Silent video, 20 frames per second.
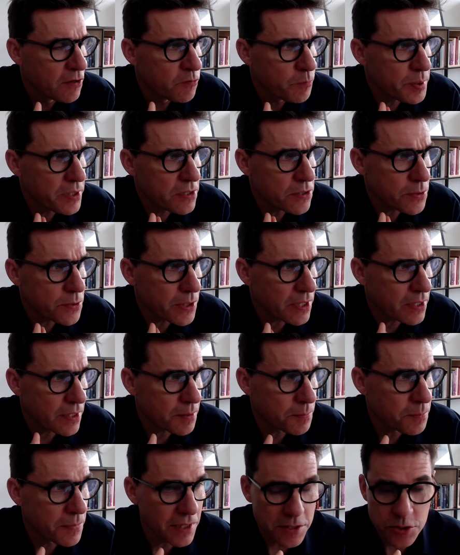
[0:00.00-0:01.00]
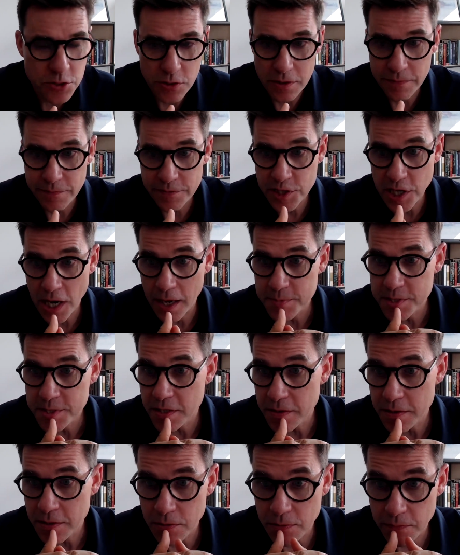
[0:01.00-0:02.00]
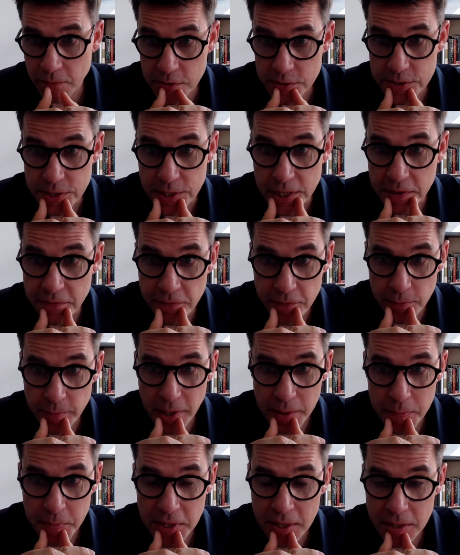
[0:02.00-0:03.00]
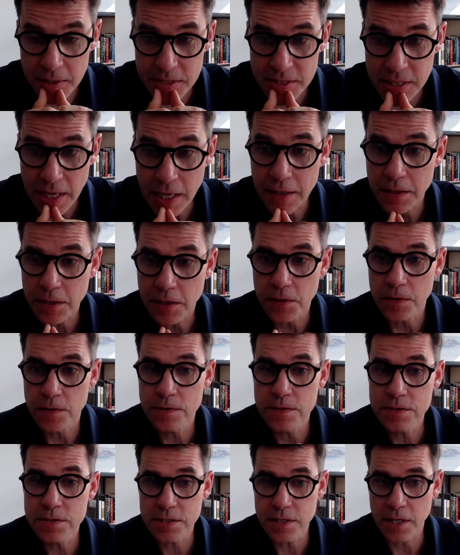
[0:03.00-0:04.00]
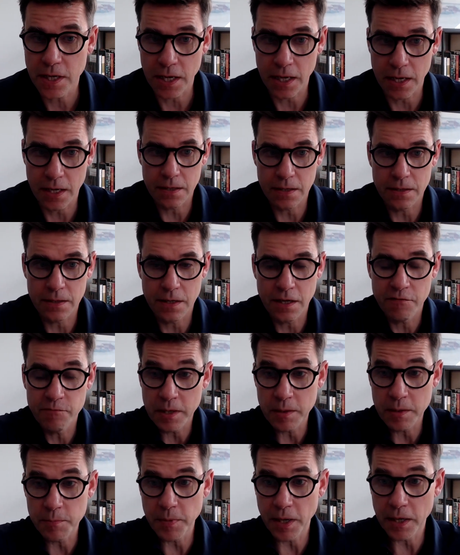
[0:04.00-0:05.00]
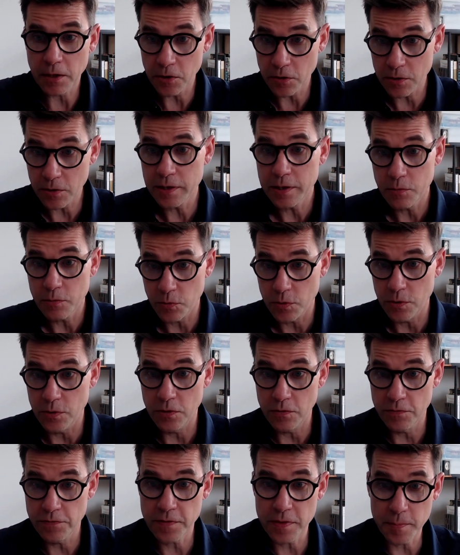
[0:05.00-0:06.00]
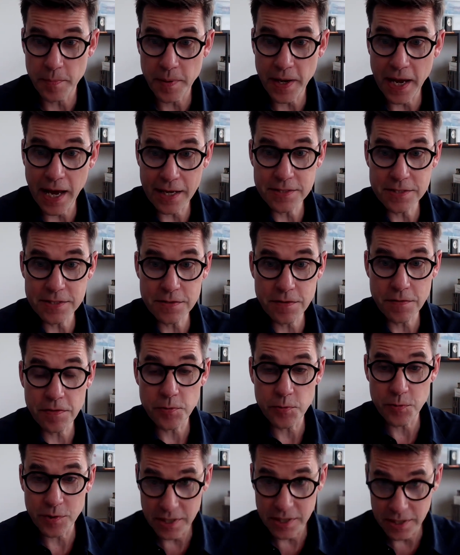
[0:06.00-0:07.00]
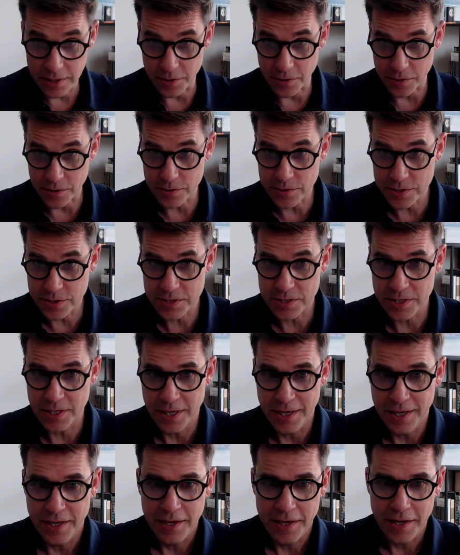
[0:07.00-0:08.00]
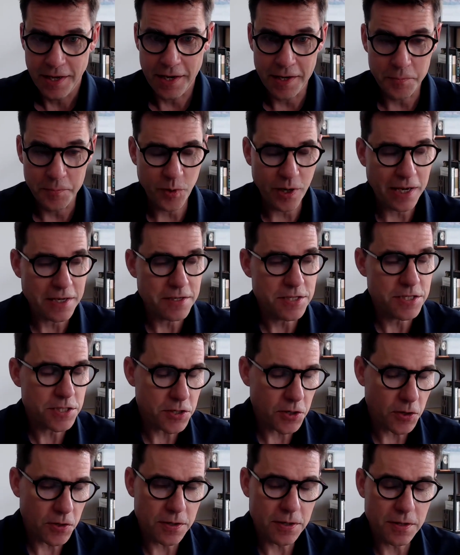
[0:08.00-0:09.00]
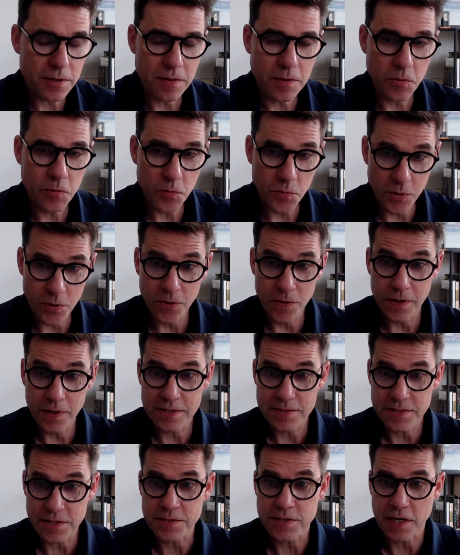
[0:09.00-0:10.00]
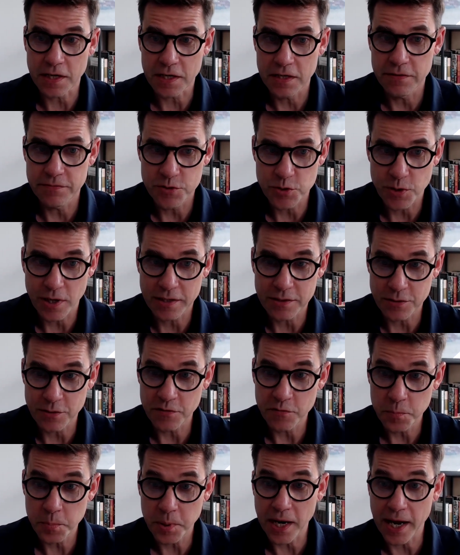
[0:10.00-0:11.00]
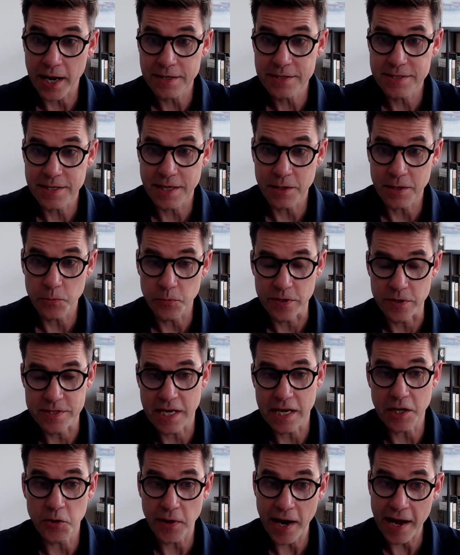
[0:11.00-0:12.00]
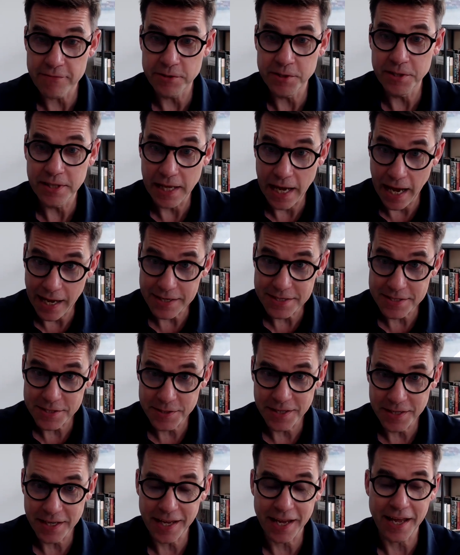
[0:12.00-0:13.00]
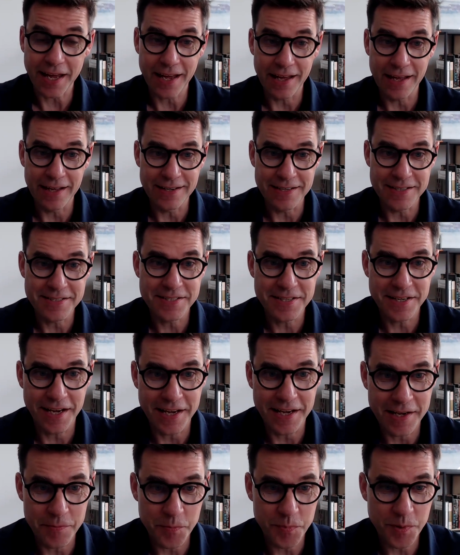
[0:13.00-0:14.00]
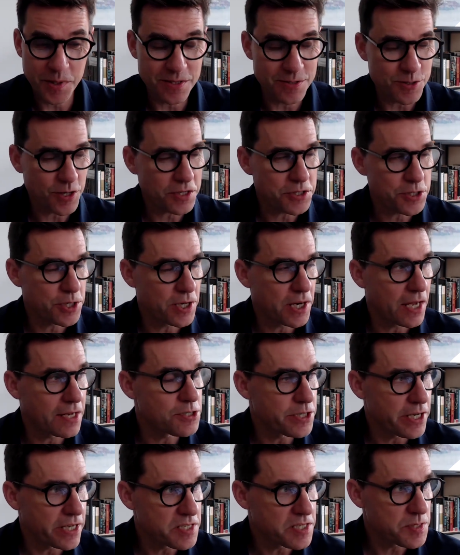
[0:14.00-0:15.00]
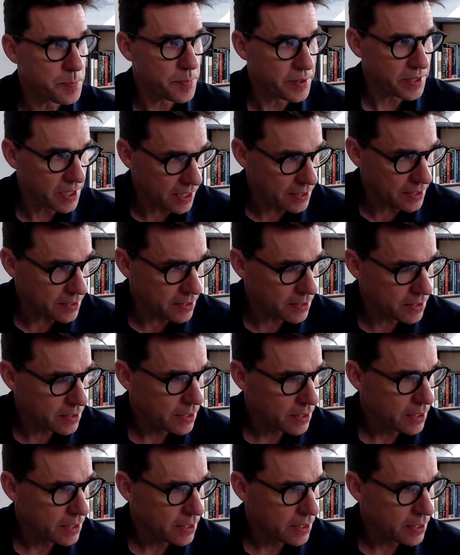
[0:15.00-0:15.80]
been doing administrative jobs at the university for maybe 10 years and have been in my current role for the past 3 years. When I started the role as executive director of PRAx, it was a gravel lot and construction had just begun.